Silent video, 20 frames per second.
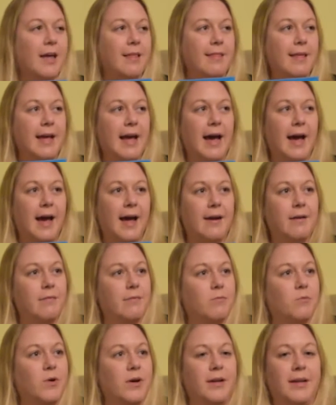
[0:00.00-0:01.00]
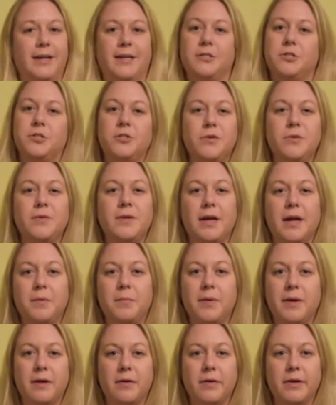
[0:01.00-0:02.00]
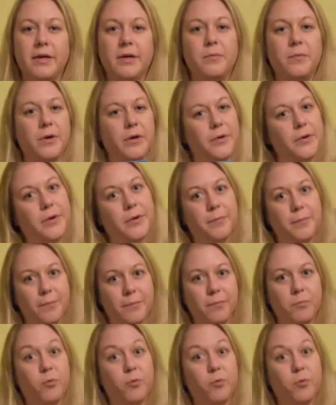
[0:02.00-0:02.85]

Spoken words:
They had, like a 2-day period where you could